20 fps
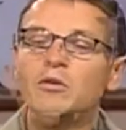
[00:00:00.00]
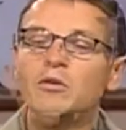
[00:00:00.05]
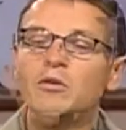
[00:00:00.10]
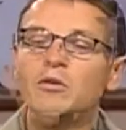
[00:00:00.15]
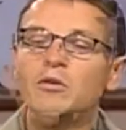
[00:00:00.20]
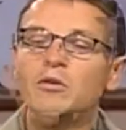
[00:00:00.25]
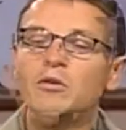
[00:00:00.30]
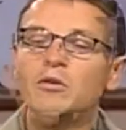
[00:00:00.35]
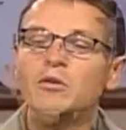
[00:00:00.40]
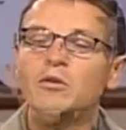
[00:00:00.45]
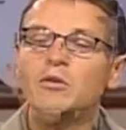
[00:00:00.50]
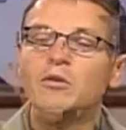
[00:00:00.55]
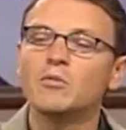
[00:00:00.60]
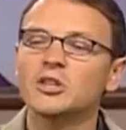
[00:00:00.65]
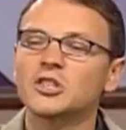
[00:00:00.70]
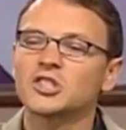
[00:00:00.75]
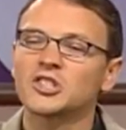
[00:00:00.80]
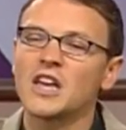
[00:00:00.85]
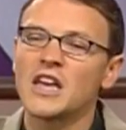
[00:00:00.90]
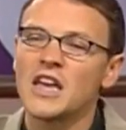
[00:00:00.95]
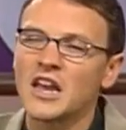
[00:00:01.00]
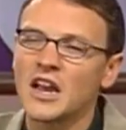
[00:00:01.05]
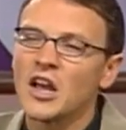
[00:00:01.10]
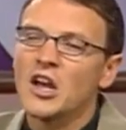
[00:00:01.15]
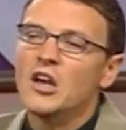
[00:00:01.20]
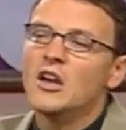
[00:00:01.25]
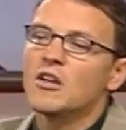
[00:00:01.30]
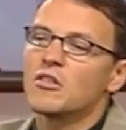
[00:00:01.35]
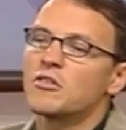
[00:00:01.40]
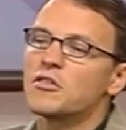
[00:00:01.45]
kingdom, he was saying,
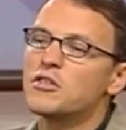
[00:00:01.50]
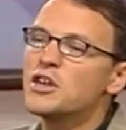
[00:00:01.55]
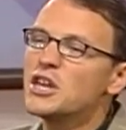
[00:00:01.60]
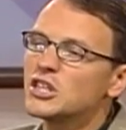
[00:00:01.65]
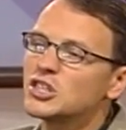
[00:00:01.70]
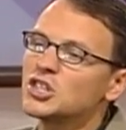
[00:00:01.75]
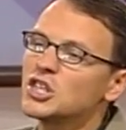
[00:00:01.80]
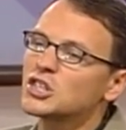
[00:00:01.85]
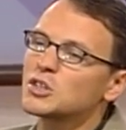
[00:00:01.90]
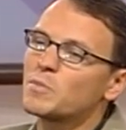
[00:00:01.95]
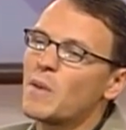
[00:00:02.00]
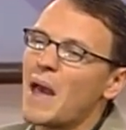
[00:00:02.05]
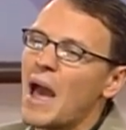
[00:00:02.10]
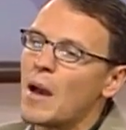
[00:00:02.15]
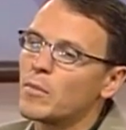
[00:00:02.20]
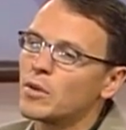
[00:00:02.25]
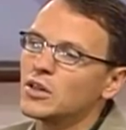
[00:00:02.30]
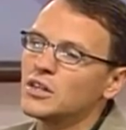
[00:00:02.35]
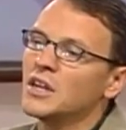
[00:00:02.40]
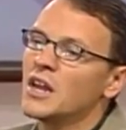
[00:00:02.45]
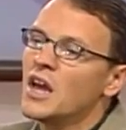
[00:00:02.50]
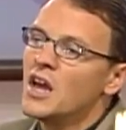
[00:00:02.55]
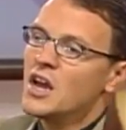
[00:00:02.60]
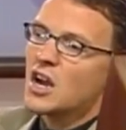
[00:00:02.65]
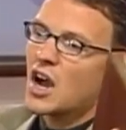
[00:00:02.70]
This is Babylon.